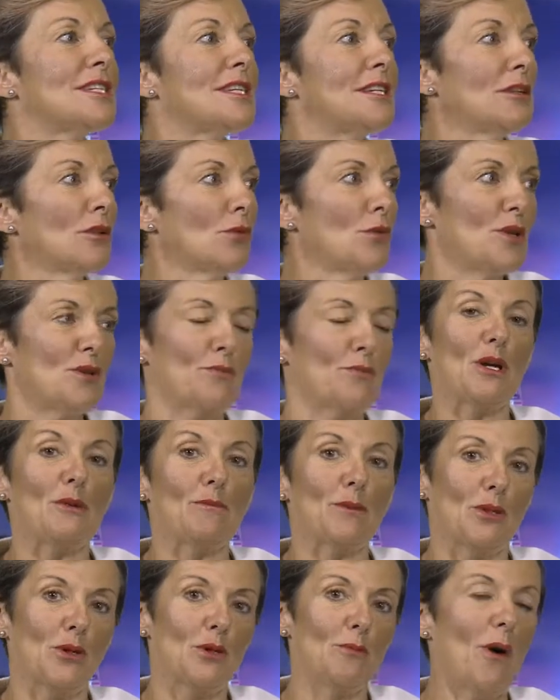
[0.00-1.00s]
deal
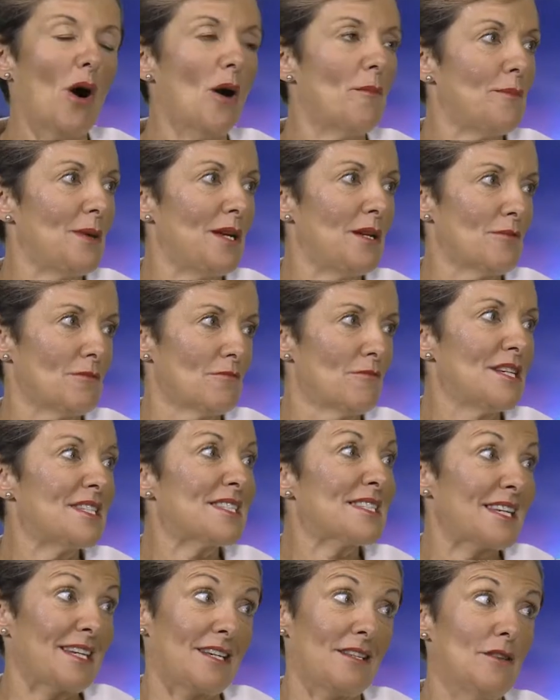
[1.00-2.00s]
people who might be at
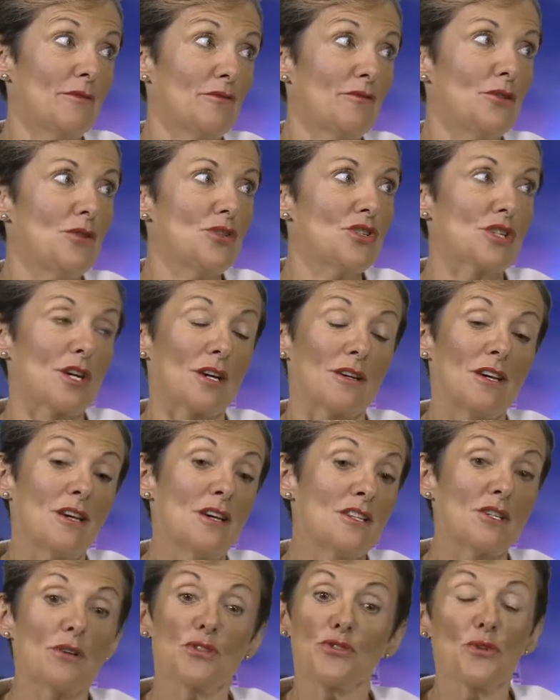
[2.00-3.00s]
risk in the future.
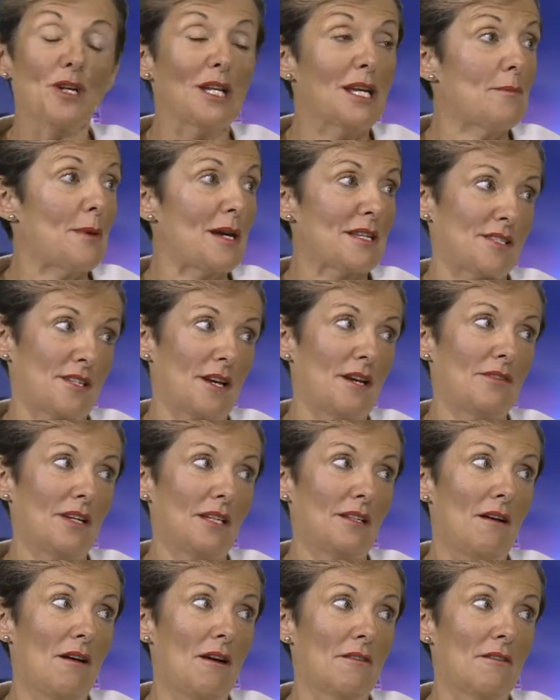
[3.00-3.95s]
So it's really about saving